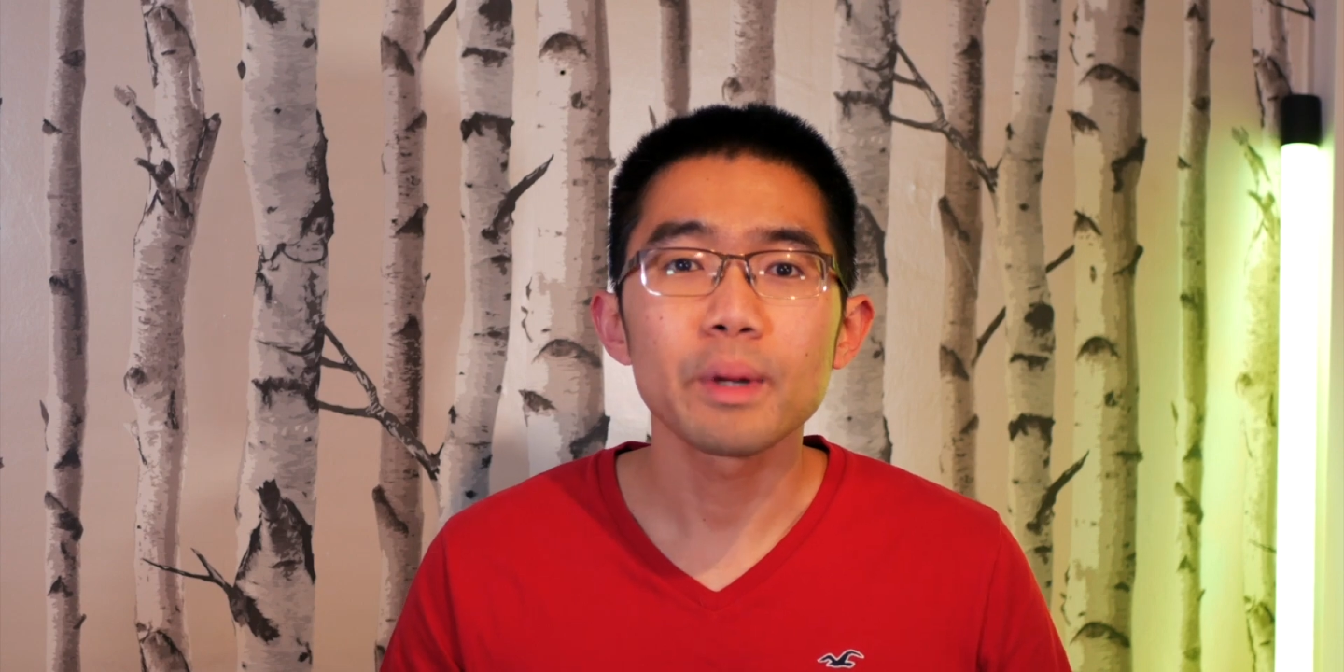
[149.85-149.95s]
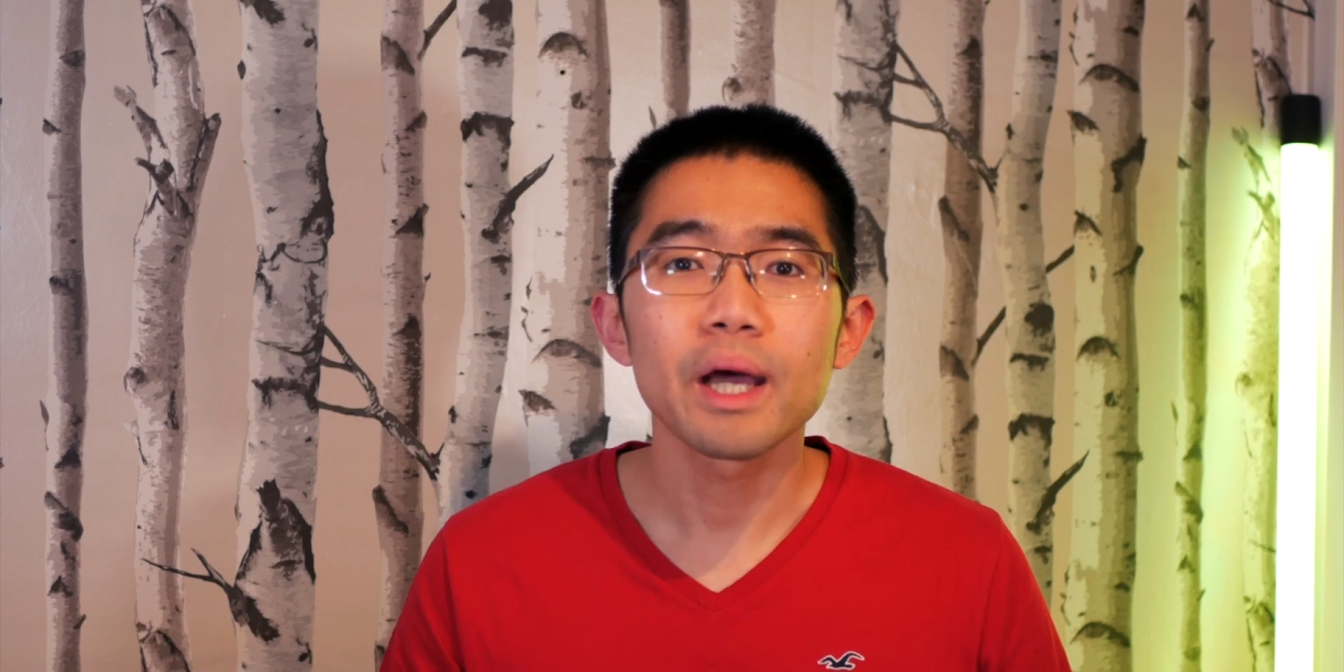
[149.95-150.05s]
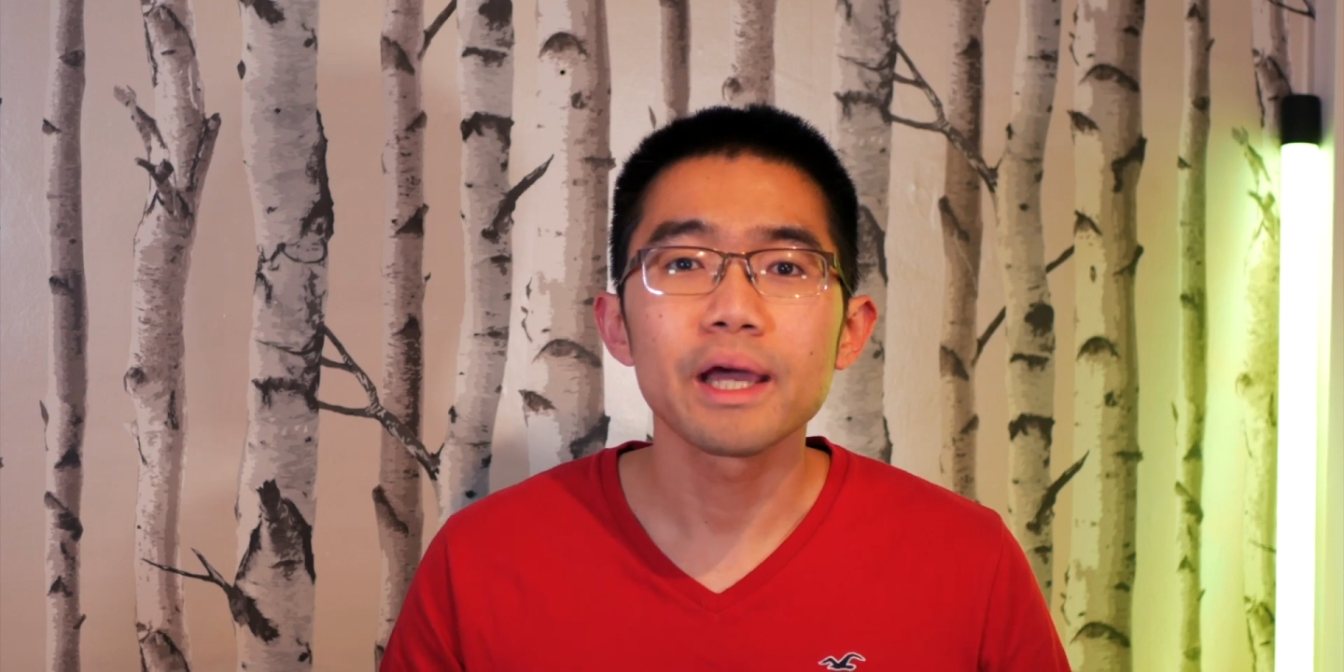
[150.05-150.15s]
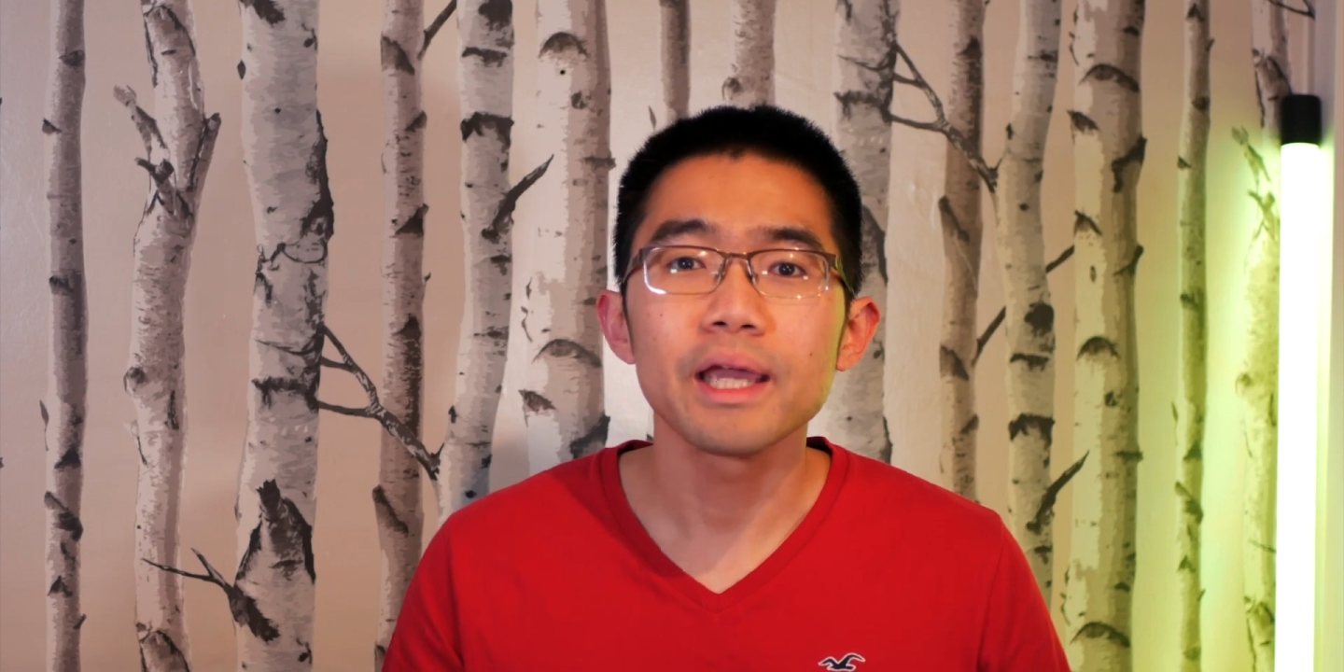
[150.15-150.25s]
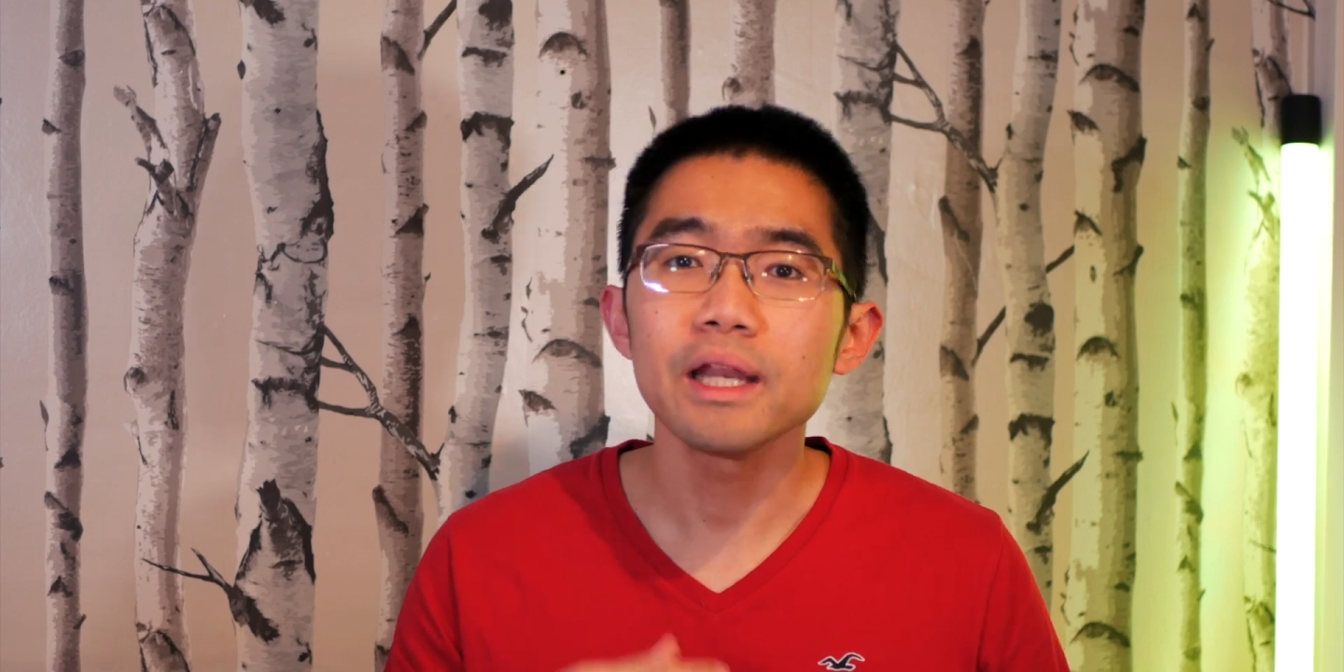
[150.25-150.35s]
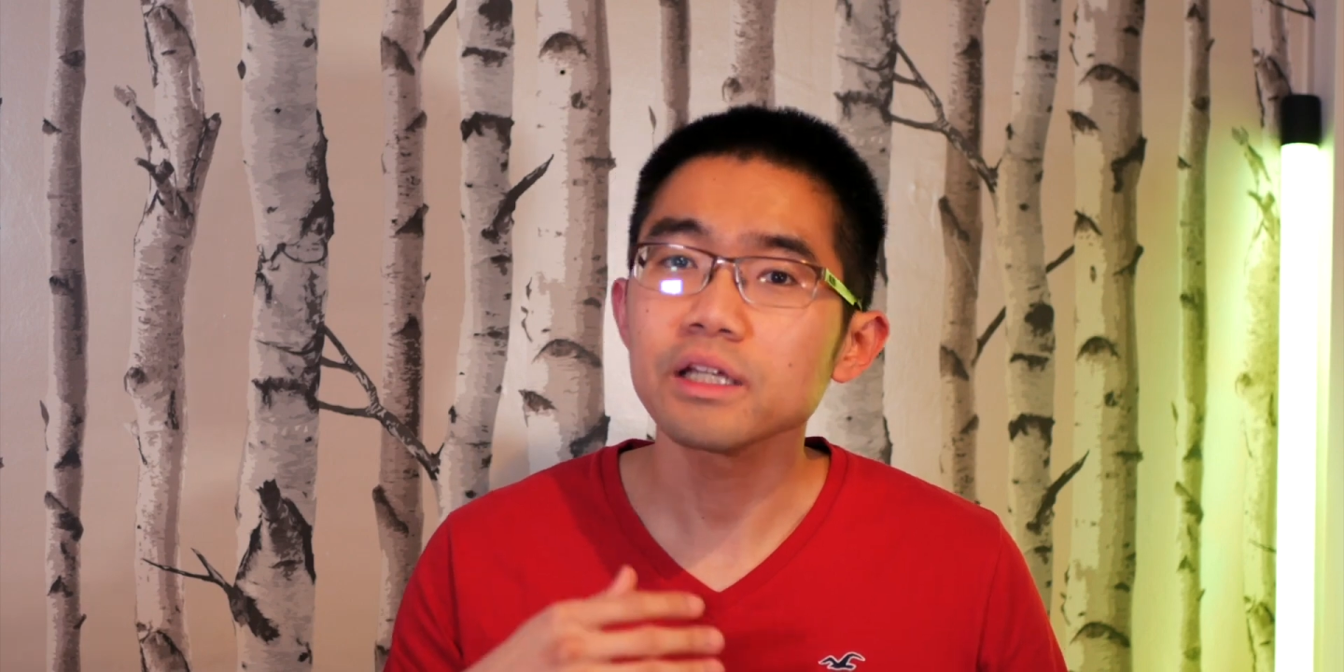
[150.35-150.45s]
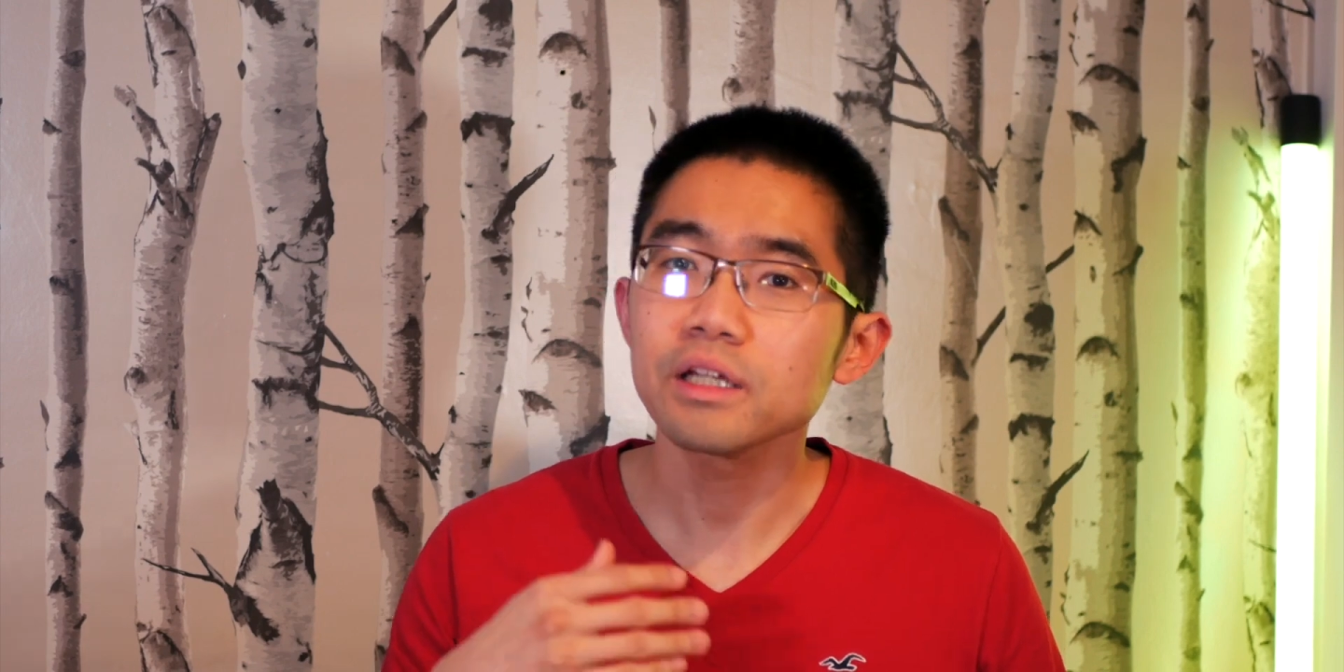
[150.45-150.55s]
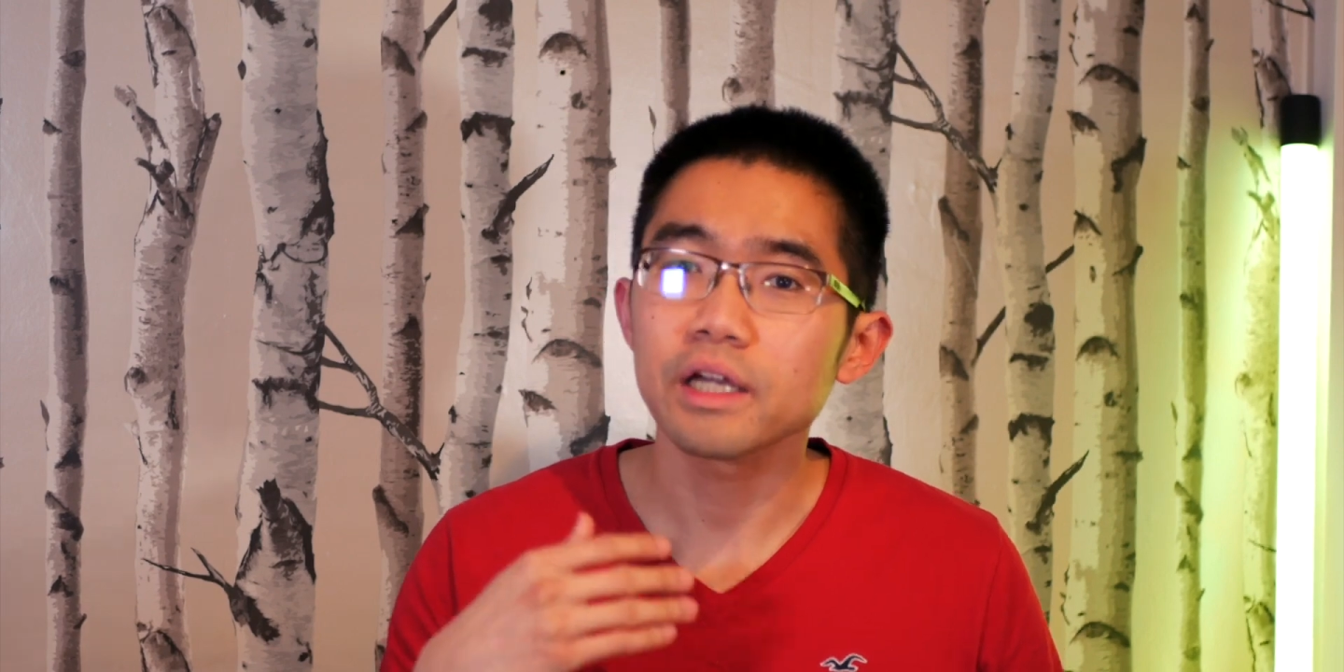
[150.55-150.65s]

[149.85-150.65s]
by hitting